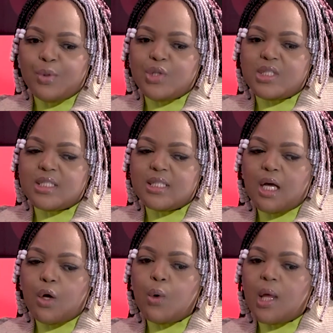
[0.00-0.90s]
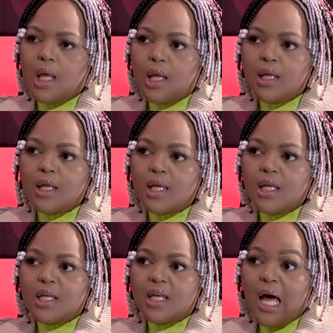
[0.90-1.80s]
because it's just like, okay,
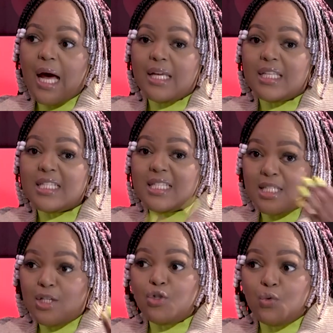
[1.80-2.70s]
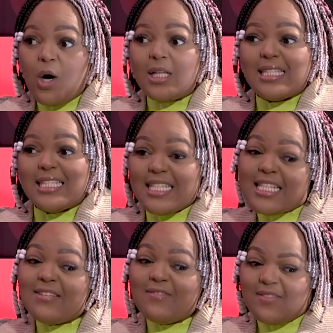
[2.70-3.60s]
I can see you on
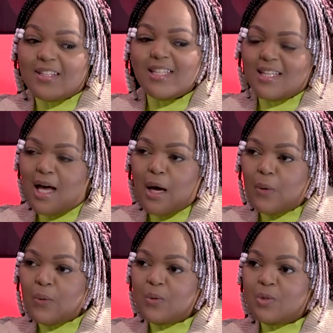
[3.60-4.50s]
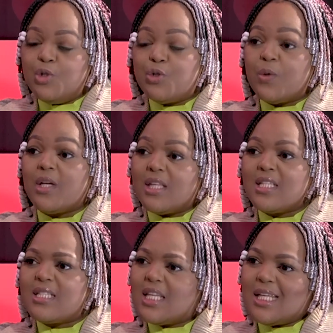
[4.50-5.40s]
TV now doing this
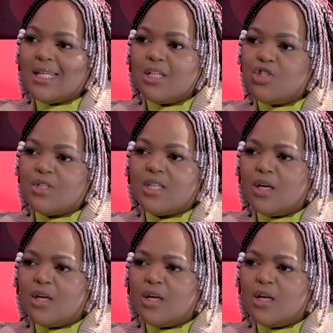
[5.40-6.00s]
thing that you say.